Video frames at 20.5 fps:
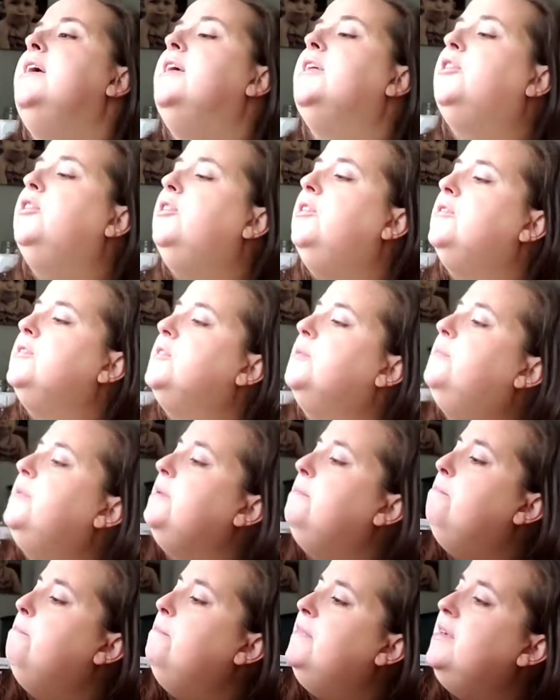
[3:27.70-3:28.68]
It could also
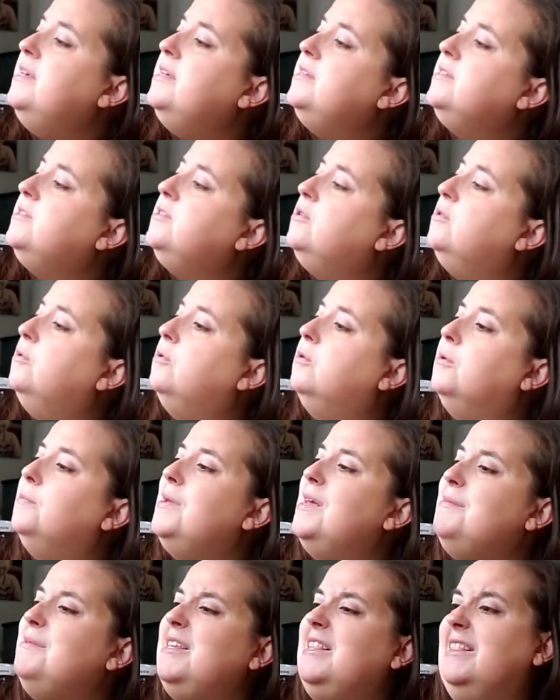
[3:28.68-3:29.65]
be mint or
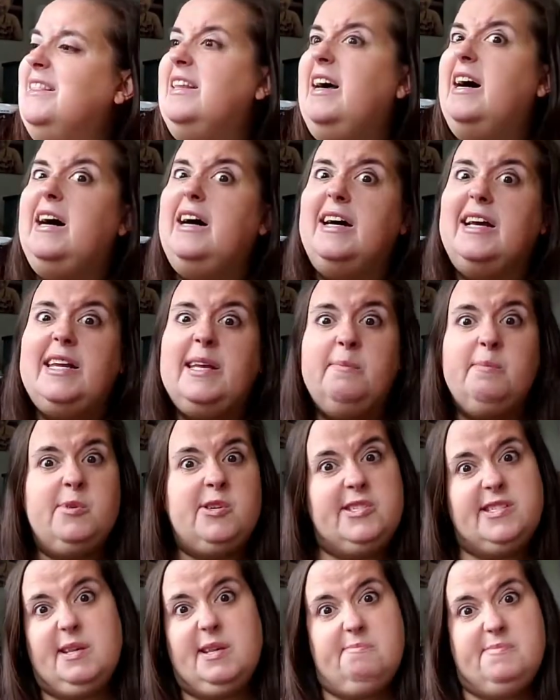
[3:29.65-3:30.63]
maybe lime
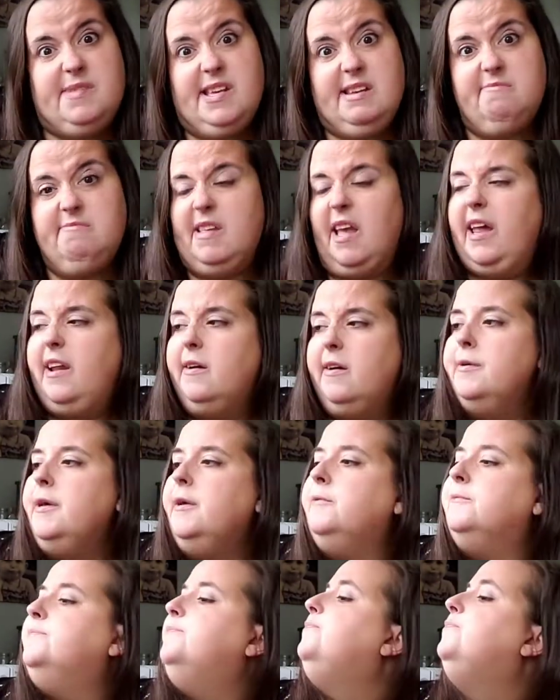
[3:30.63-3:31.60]
or something. I don't
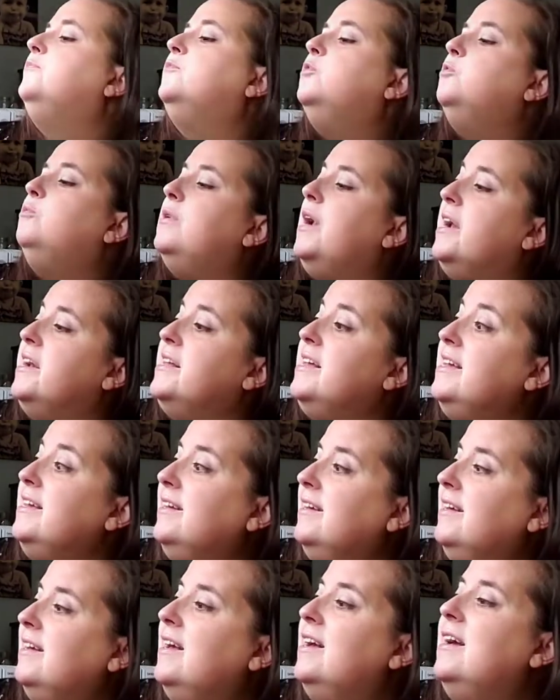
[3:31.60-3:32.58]
know. Ready?
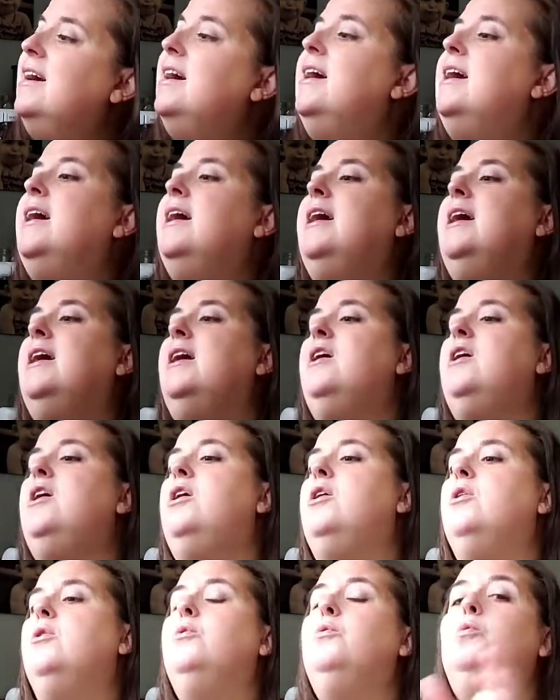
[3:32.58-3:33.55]

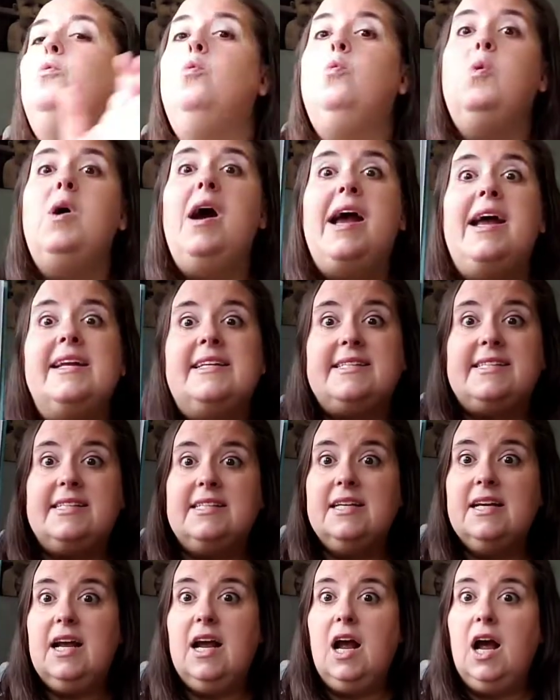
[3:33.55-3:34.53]
Oh, wait!